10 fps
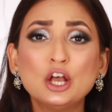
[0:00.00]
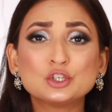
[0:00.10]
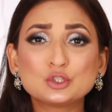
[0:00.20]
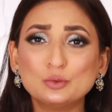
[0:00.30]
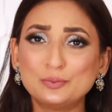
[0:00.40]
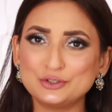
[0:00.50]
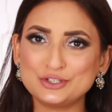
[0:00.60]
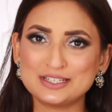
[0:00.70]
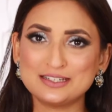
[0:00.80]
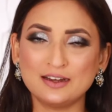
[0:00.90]
super
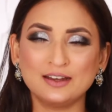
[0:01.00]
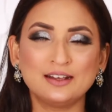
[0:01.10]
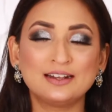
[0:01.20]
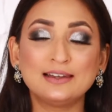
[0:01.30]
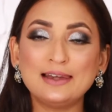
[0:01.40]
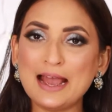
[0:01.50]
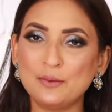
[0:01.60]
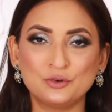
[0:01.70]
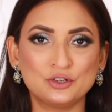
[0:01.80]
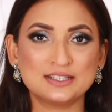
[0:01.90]
stunning,
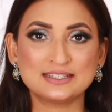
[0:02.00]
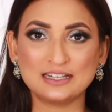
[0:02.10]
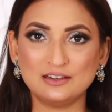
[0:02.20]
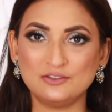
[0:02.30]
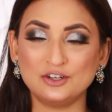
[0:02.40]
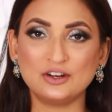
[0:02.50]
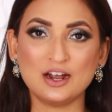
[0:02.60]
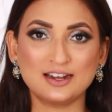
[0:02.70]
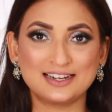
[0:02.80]
glamorous, silver,